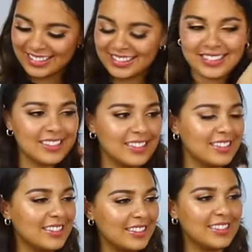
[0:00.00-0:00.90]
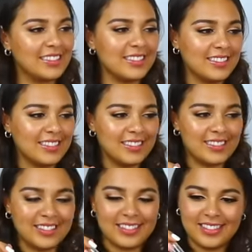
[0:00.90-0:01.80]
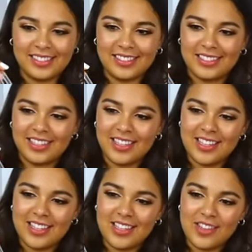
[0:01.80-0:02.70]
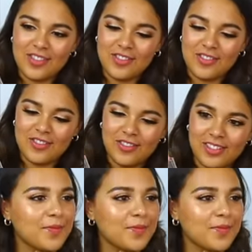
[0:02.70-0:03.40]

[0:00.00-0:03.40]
[no speech]